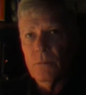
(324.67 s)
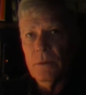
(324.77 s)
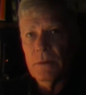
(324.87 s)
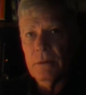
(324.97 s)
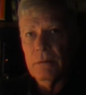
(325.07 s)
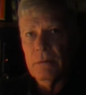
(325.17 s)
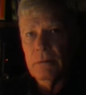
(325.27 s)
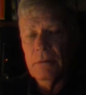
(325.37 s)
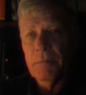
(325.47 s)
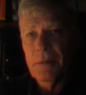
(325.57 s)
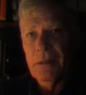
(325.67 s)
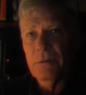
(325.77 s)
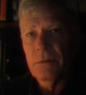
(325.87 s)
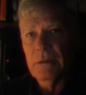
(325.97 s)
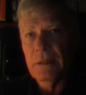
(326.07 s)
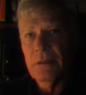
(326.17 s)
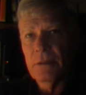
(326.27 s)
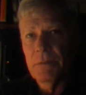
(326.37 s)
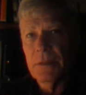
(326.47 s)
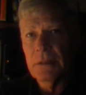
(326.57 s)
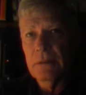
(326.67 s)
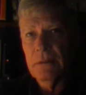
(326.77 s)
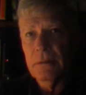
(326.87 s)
what compared to what they could be.